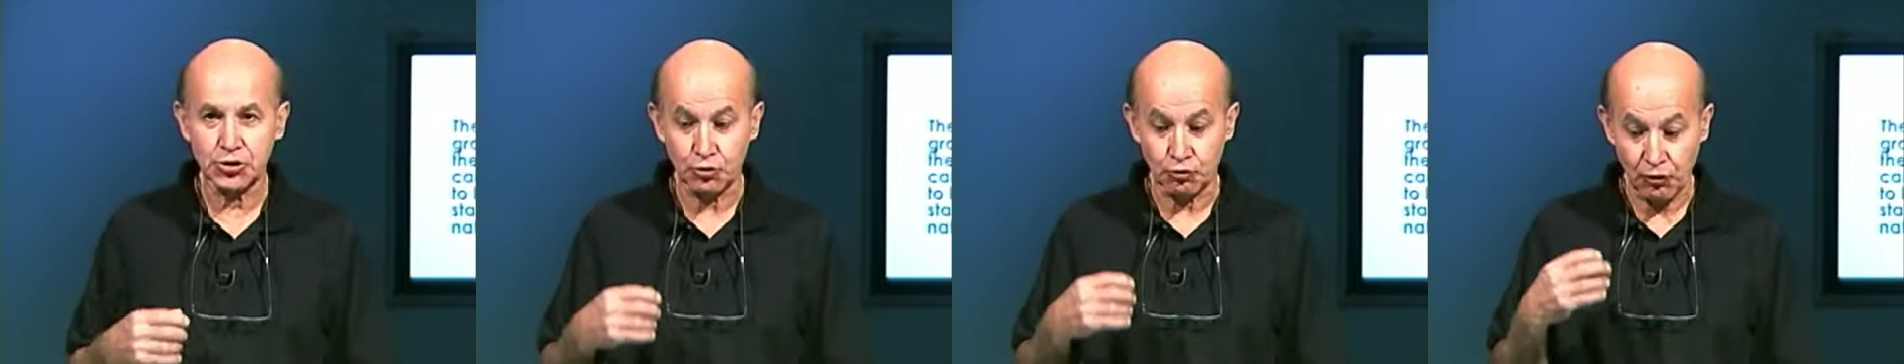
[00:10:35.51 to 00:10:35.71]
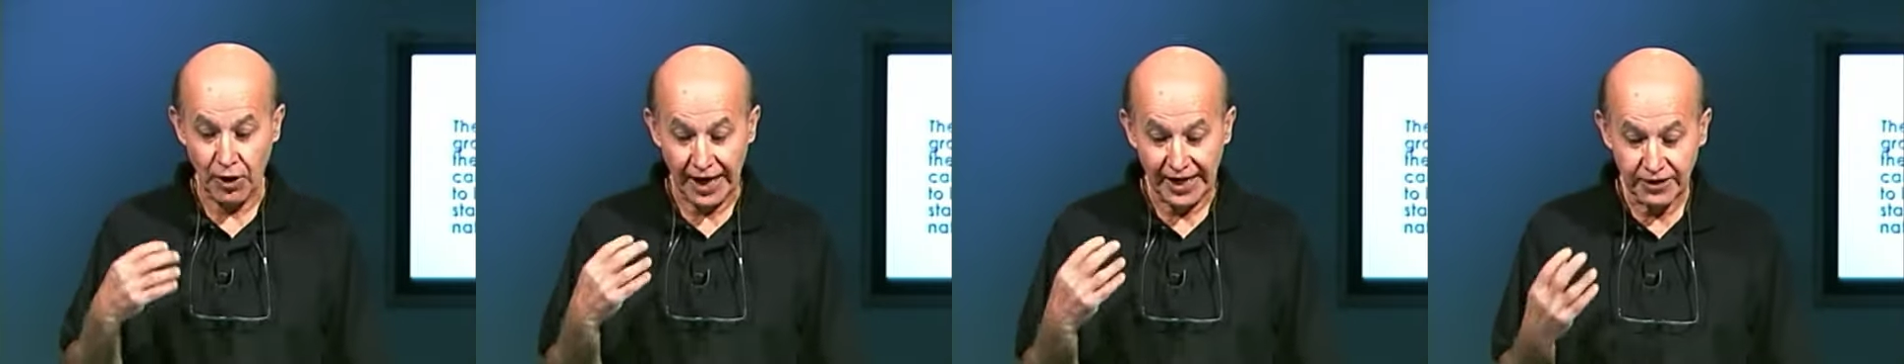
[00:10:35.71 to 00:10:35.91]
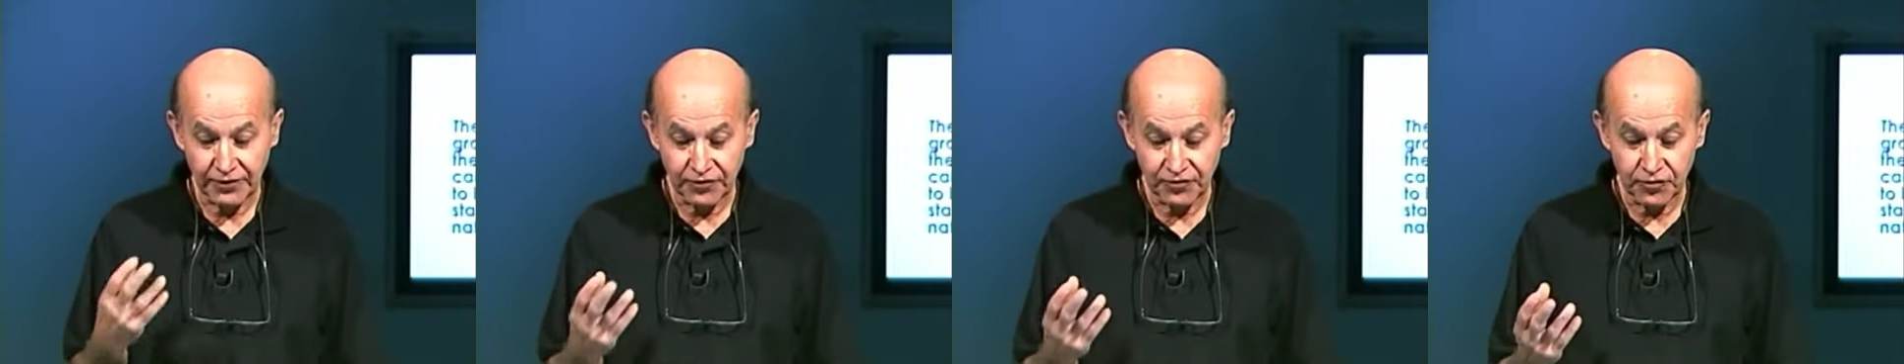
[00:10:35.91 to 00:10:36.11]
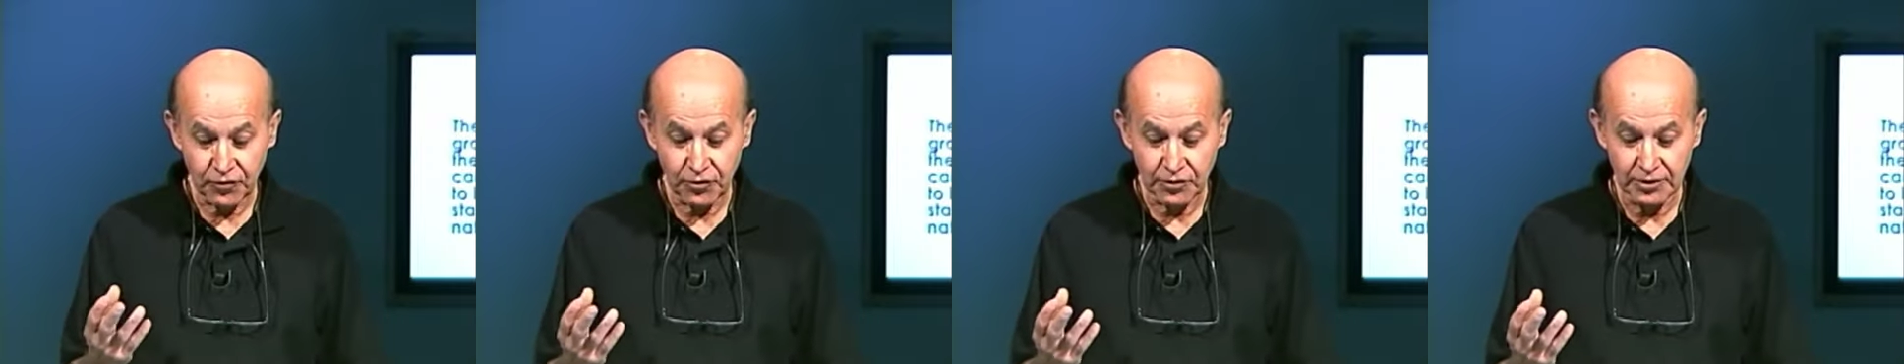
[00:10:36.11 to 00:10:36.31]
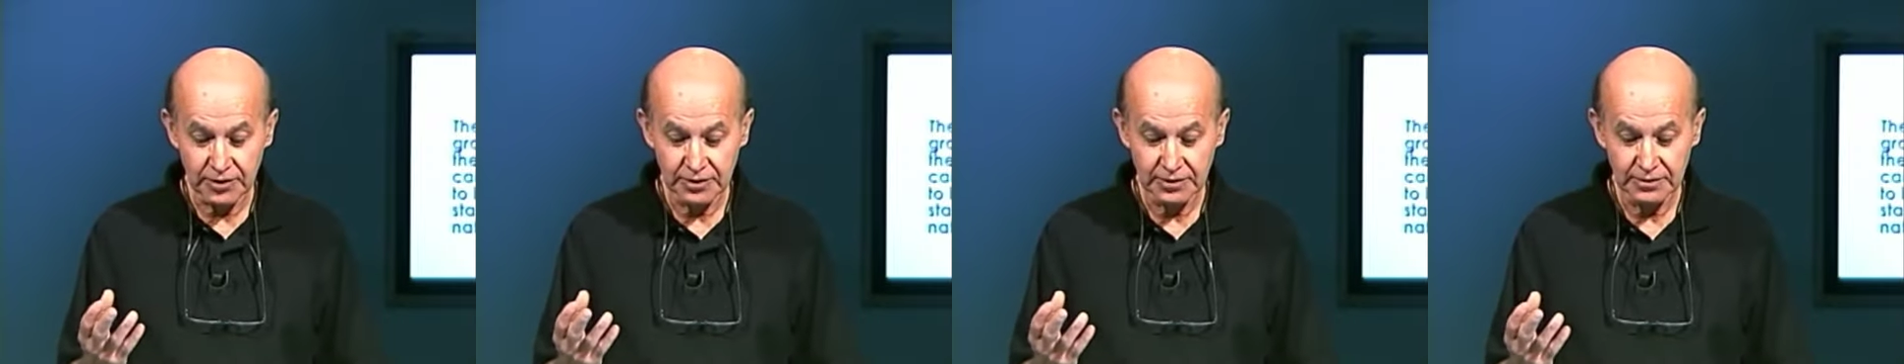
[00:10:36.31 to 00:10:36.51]

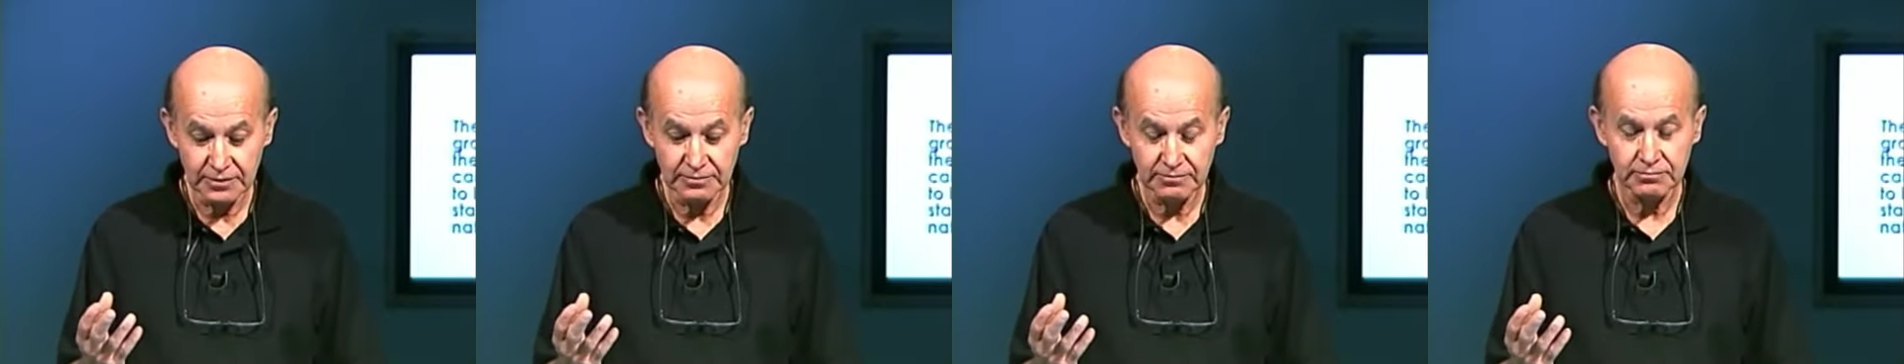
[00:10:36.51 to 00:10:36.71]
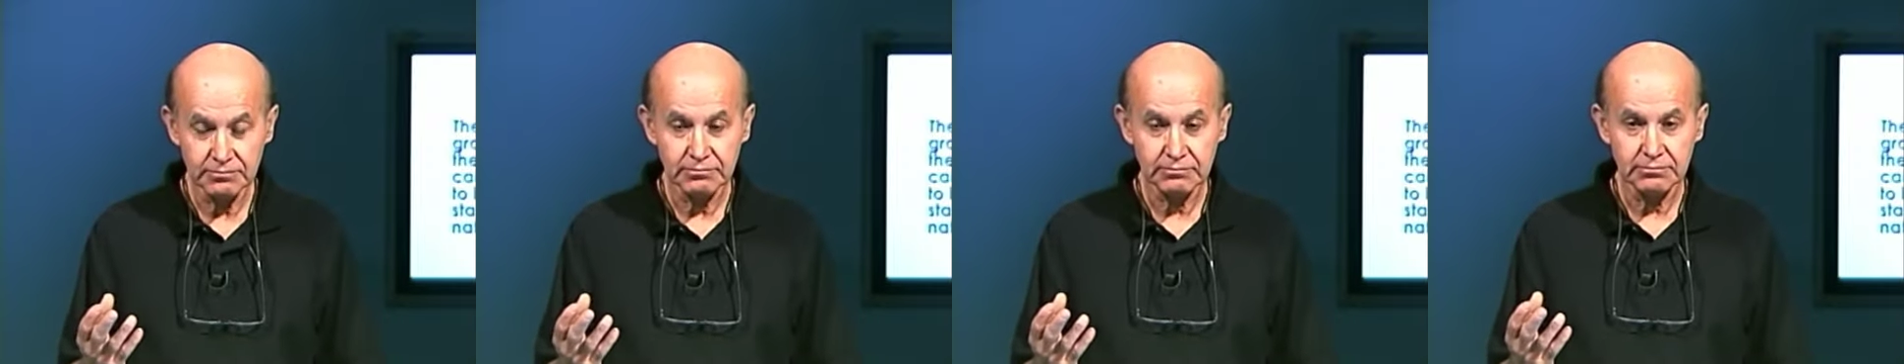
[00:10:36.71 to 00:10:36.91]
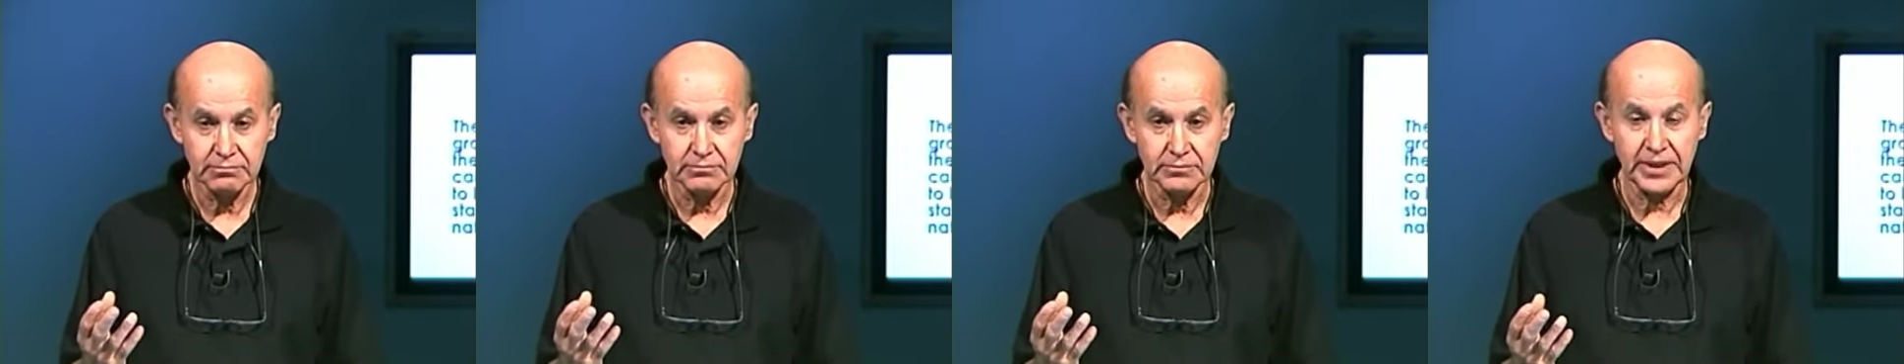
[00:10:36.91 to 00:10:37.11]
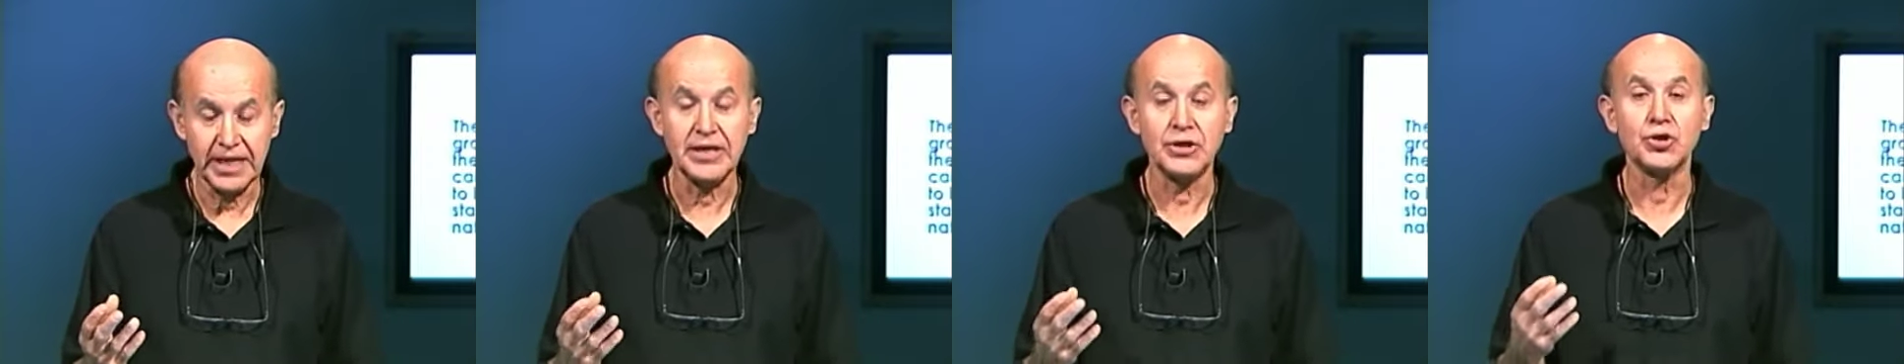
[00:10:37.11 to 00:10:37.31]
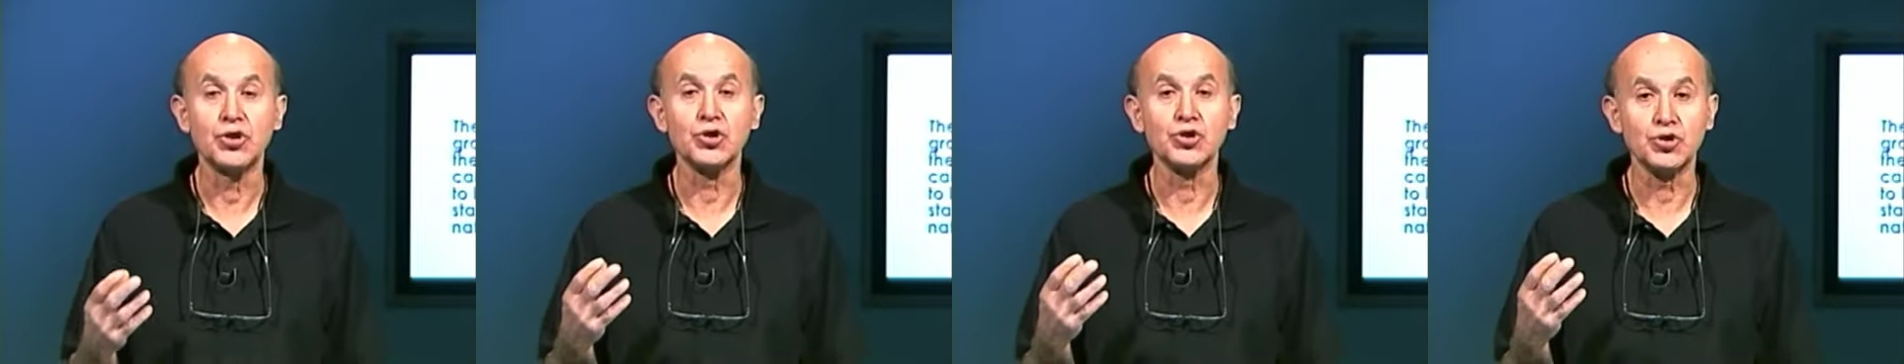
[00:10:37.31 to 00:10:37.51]
rightful, they
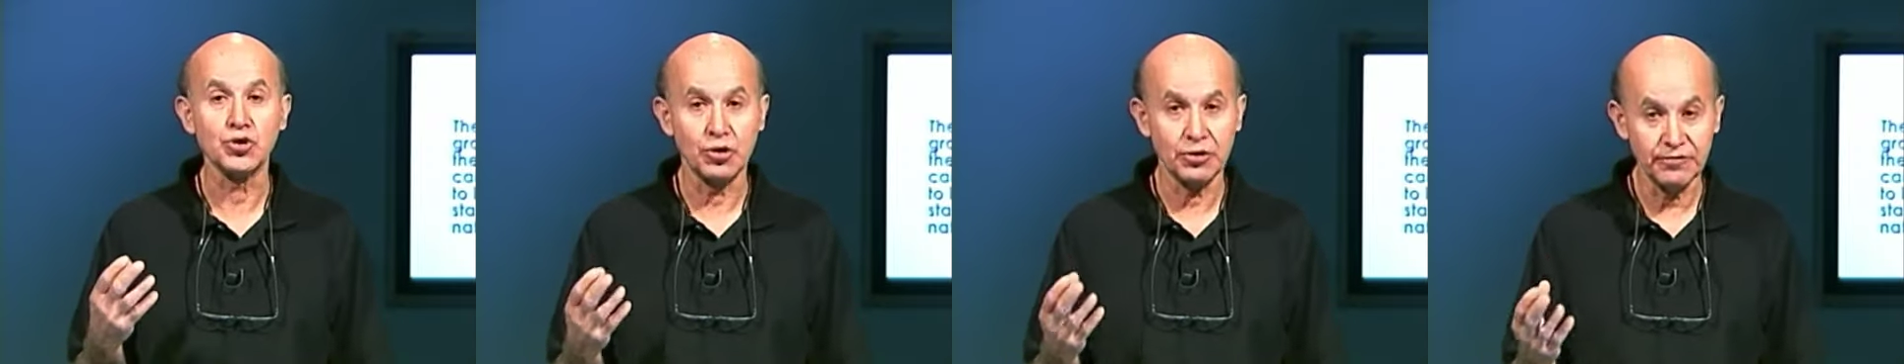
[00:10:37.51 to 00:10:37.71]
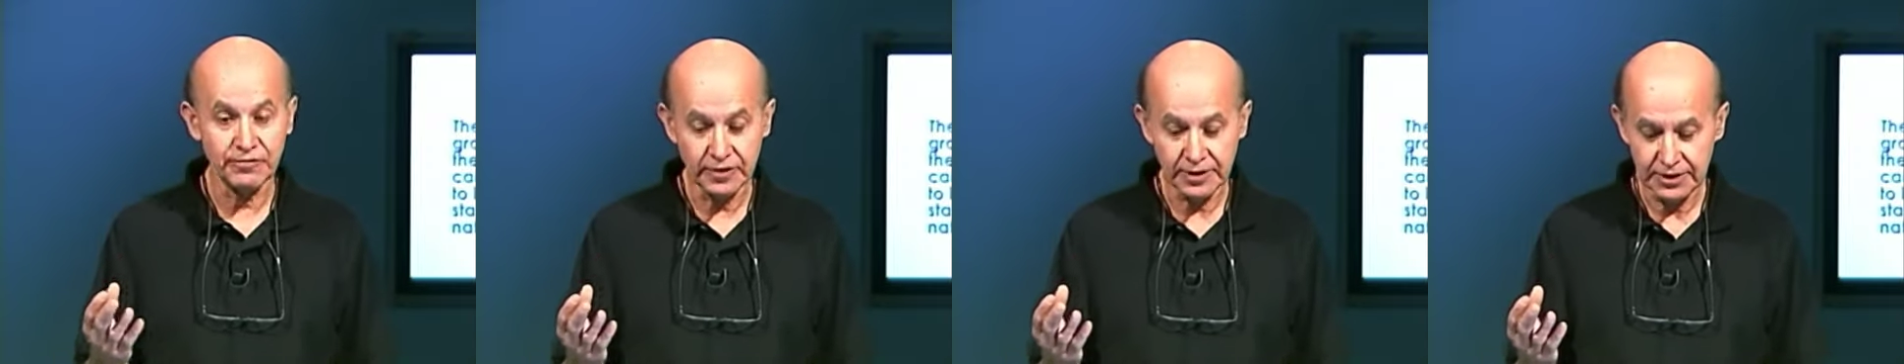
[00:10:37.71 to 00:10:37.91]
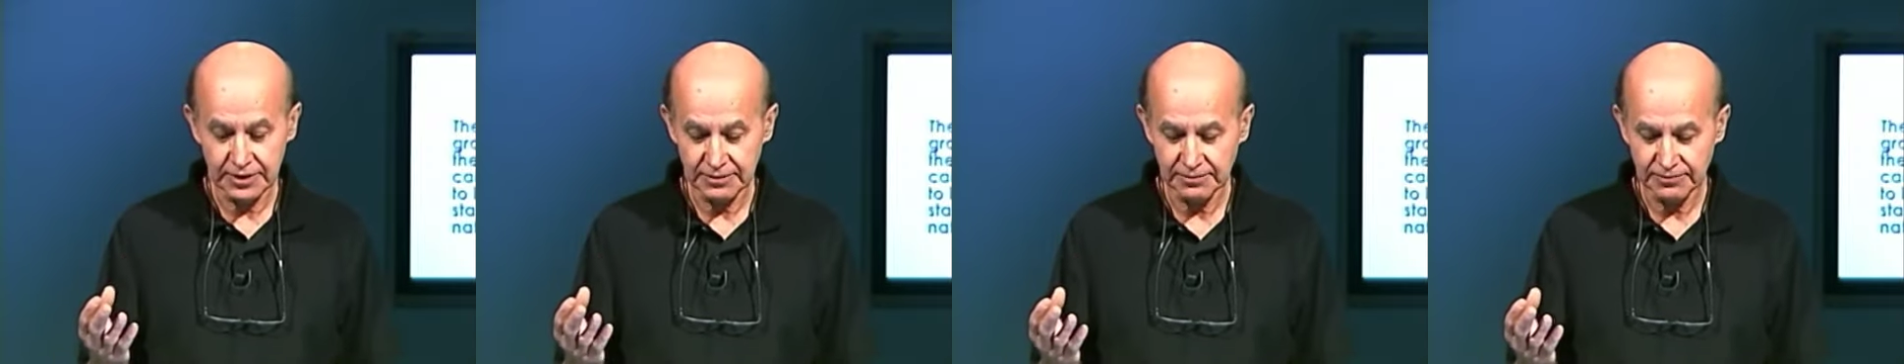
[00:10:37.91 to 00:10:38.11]
deserve it,